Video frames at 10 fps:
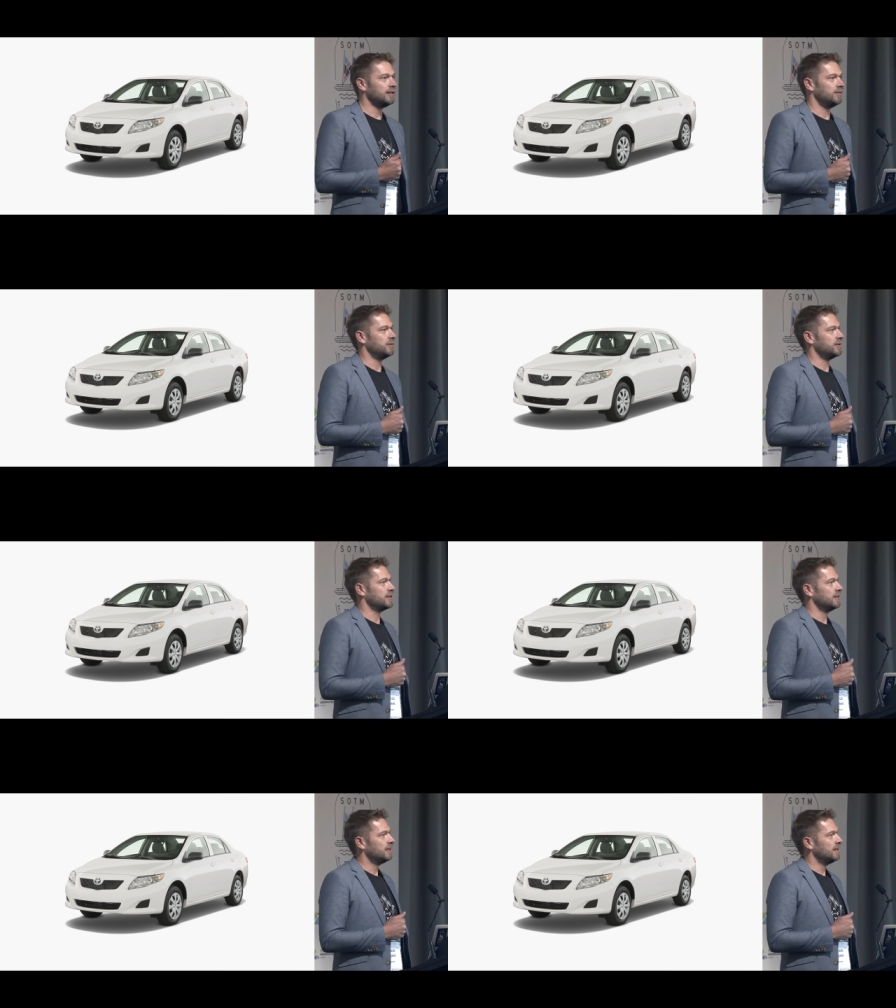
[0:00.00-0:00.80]
It
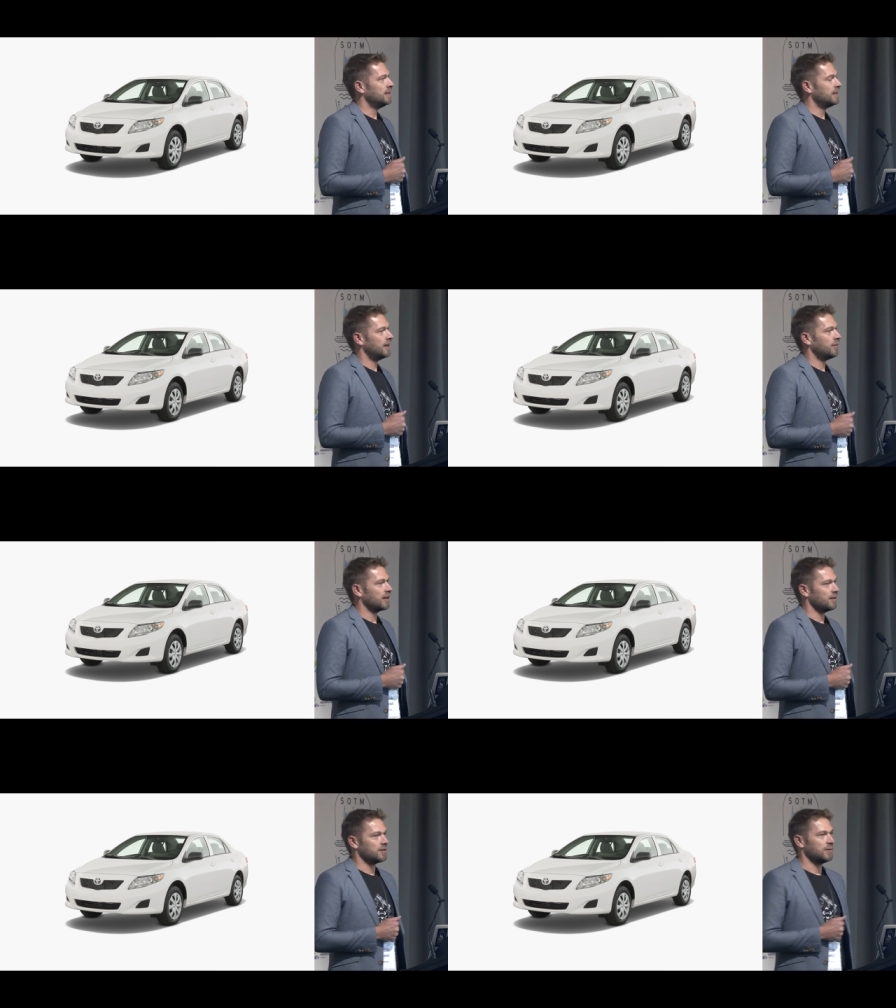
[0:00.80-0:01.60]
was uh, one
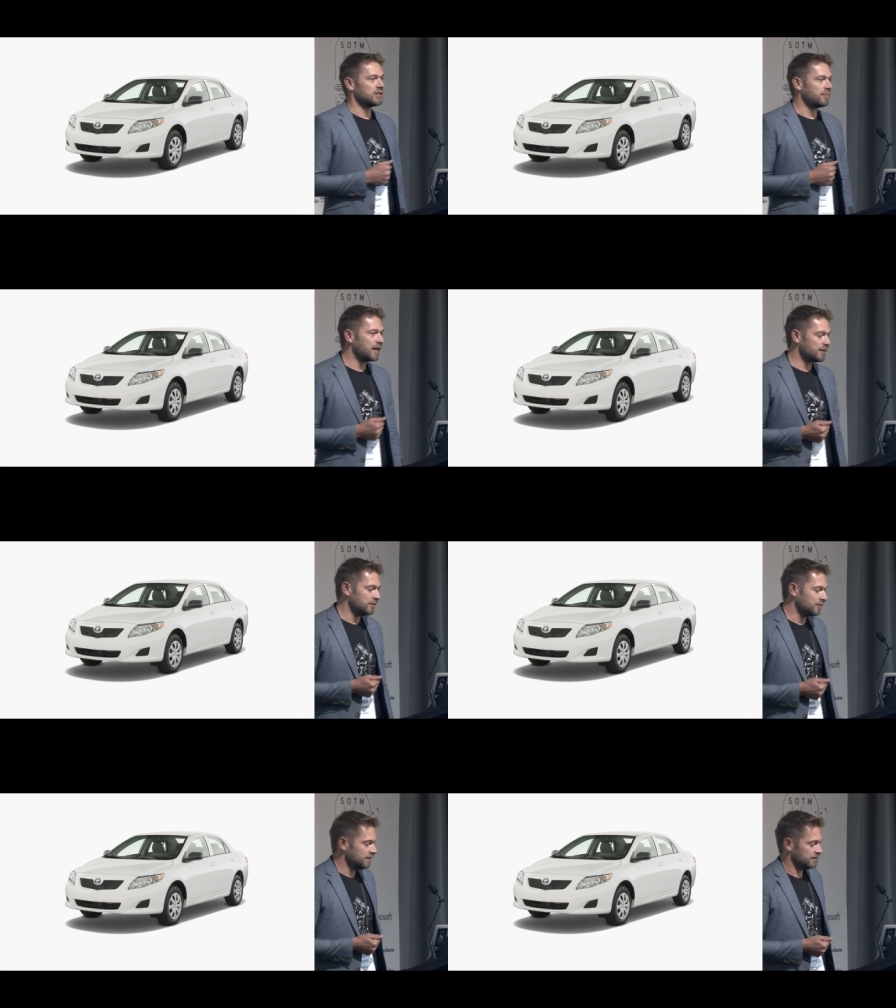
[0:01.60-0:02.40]
of the most
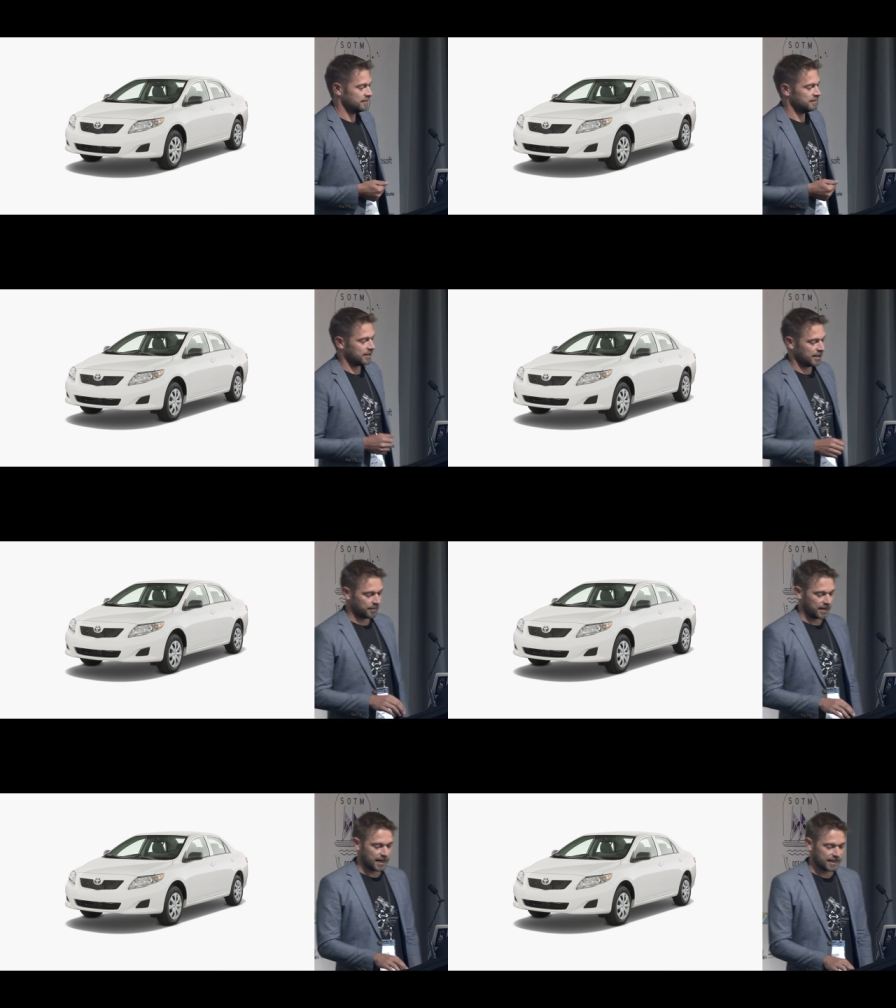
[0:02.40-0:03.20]
dependable
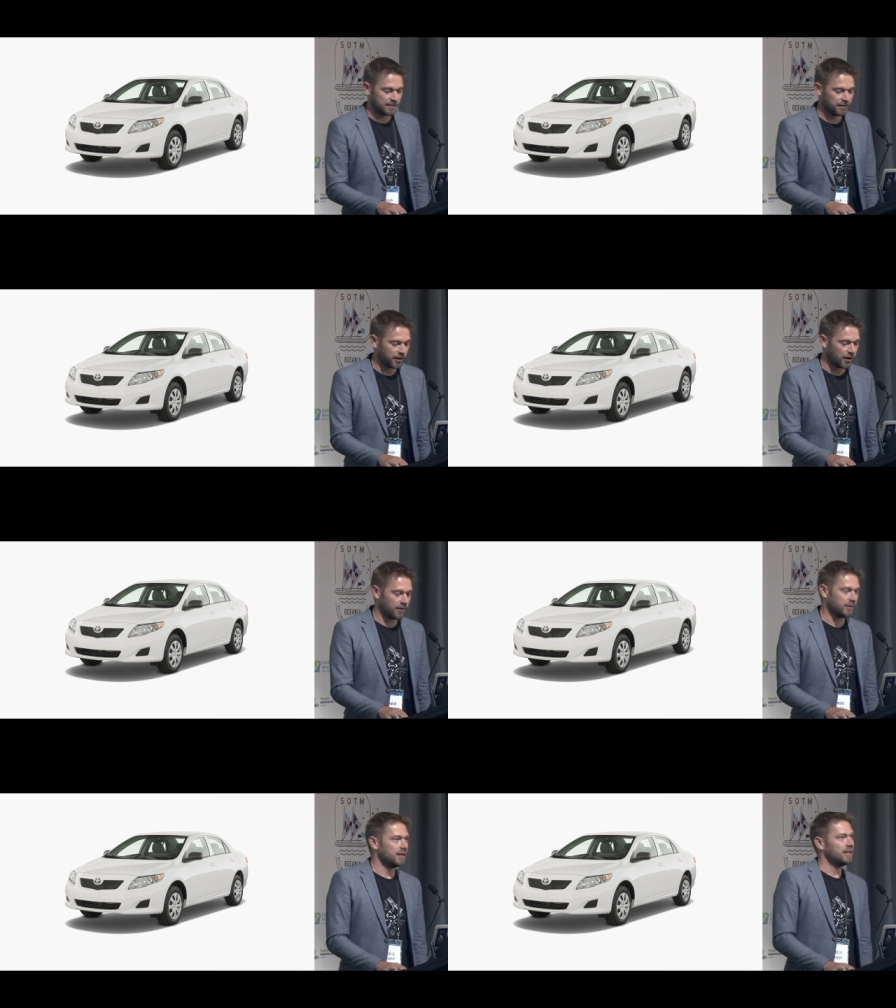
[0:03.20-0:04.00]
cars that I've ever
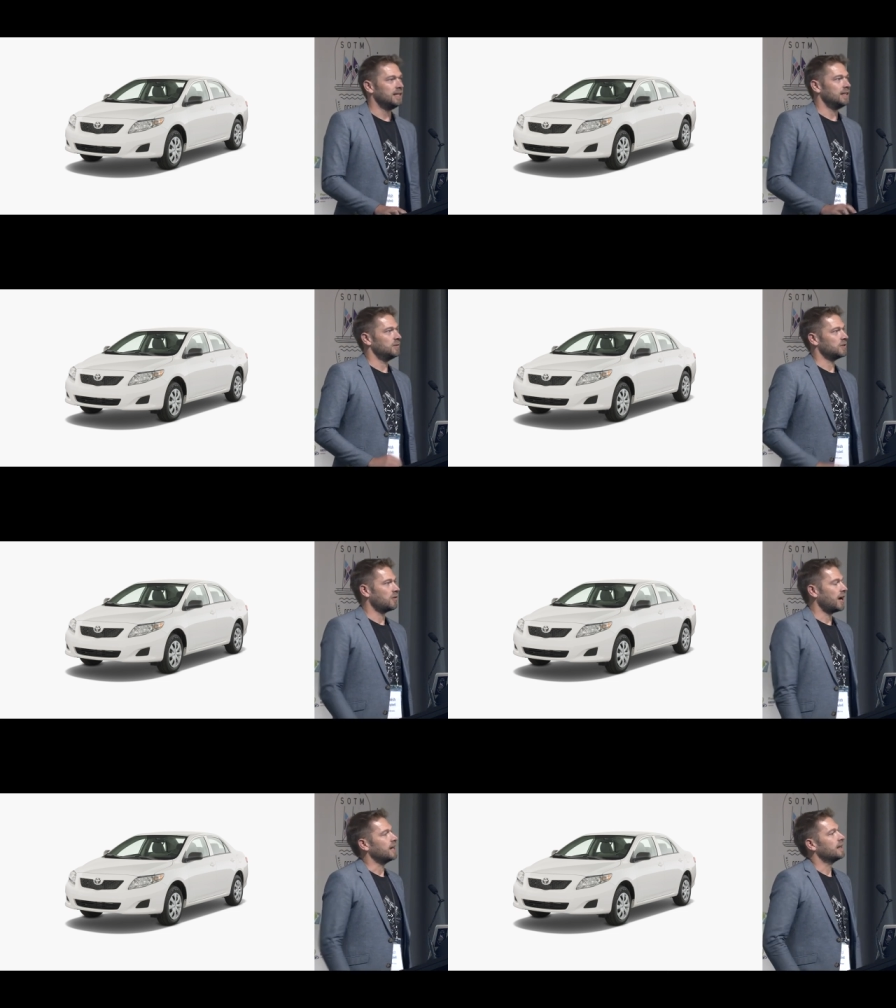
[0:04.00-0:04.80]
owned. It was
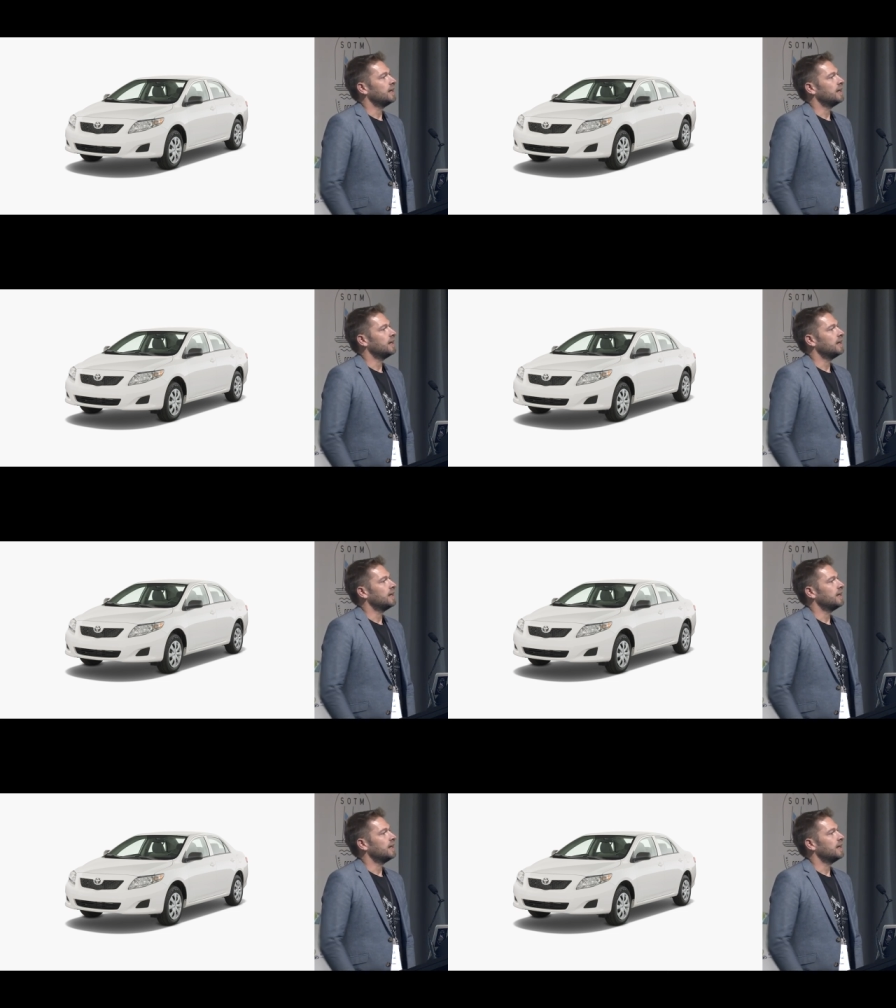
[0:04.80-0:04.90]
great.